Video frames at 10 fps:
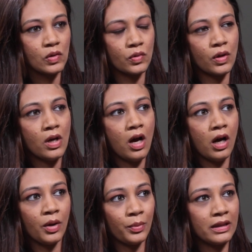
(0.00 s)
So
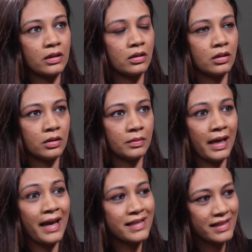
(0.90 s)
with
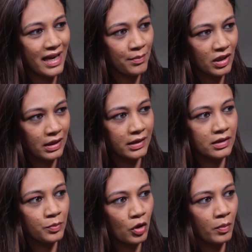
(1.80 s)
enzyme
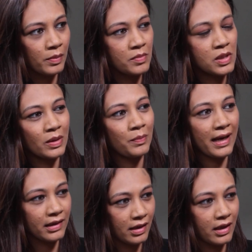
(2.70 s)
related problems with
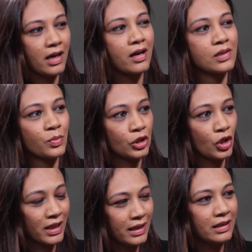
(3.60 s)
pancreas, with your
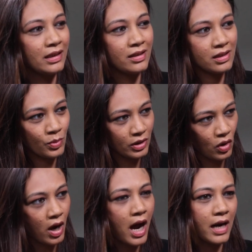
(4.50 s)
kidneys, with your
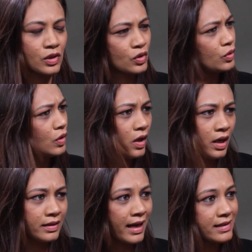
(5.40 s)
heart. So
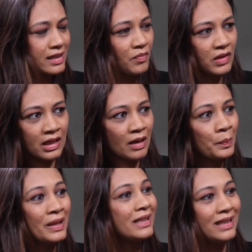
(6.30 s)
that's something
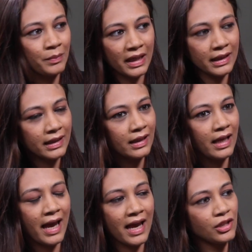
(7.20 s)
completely medical,
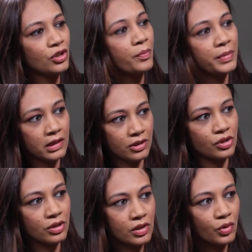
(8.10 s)
and your
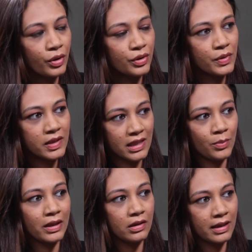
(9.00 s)
pediatrician is going to see whether